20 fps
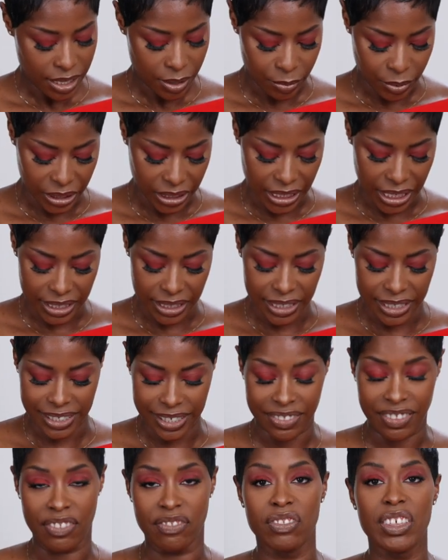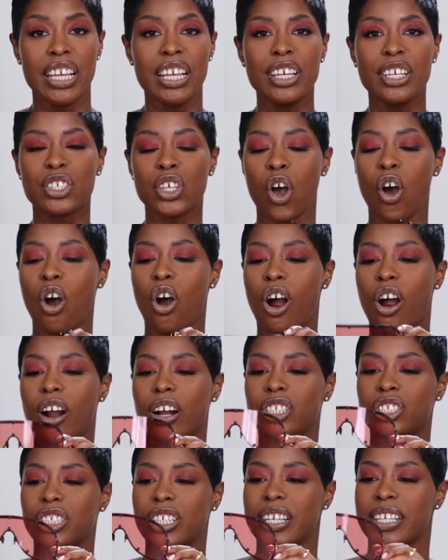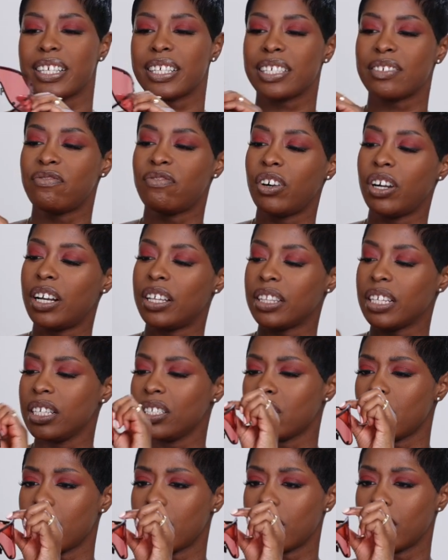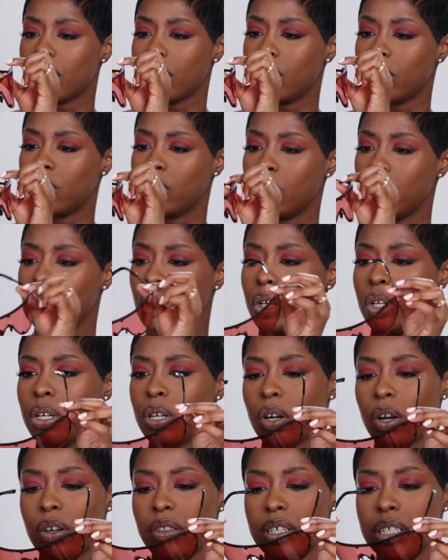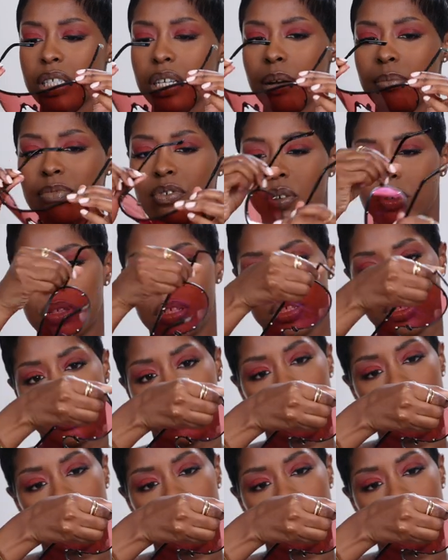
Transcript: Really like these. And then these are just fun. These are, are these Tom Ford?